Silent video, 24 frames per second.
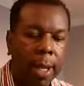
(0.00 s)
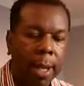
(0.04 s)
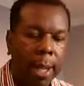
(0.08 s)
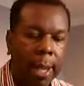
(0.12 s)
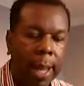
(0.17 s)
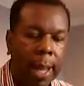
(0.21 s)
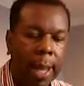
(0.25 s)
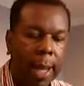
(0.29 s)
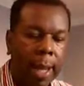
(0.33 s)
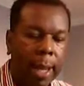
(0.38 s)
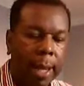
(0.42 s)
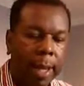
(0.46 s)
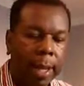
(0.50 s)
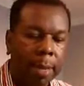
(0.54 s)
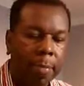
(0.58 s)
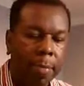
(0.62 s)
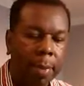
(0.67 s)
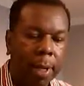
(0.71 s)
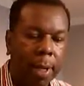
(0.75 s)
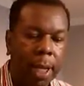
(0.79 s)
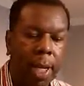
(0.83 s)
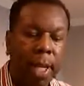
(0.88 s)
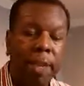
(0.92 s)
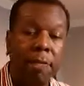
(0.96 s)
And
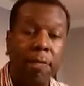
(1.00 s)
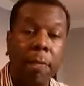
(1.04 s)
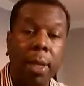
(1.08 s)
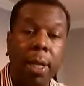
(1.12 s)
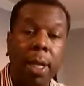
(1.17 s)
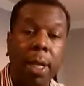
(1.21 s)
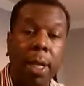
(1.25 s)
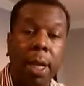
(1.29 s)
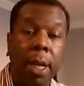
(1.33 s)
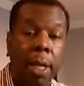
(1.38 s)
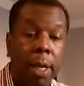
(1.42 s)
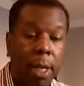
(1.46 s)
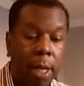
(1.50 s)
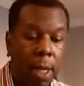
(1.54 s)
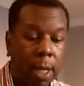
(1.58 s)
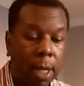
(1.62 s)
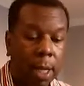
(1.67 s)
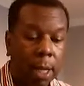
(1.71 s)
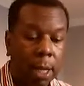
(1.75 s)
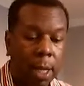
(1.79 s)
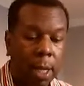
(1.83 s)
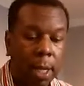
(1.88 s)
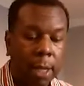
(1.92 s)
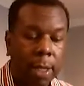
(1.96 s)
believe me,
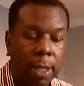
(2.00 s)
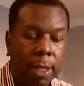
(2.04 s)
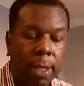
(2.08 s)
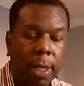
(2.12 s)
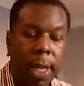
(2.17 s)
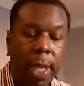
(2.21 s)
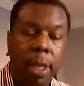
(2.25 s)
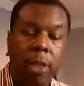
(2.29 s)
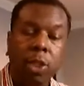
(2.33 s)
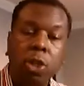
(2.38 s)
they